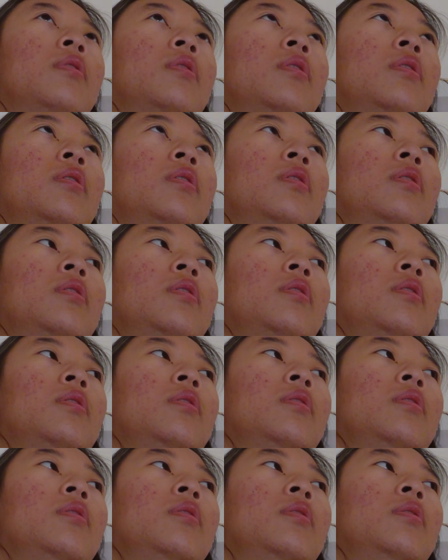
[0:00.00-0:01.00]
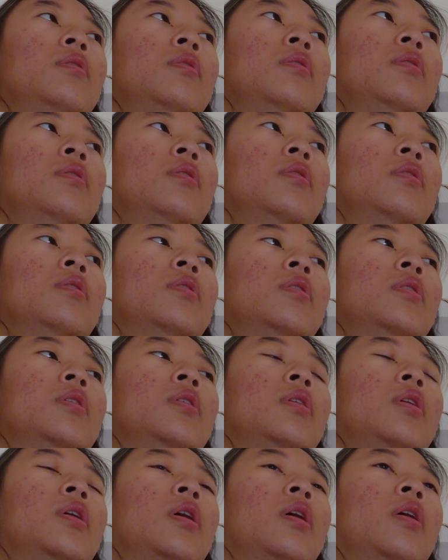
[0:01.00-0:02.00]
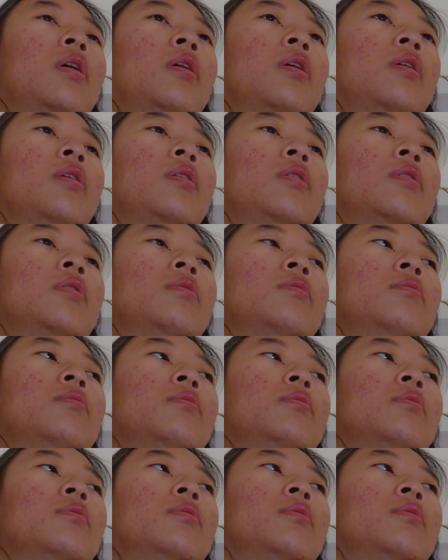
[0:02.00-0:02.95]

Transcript: [no speech]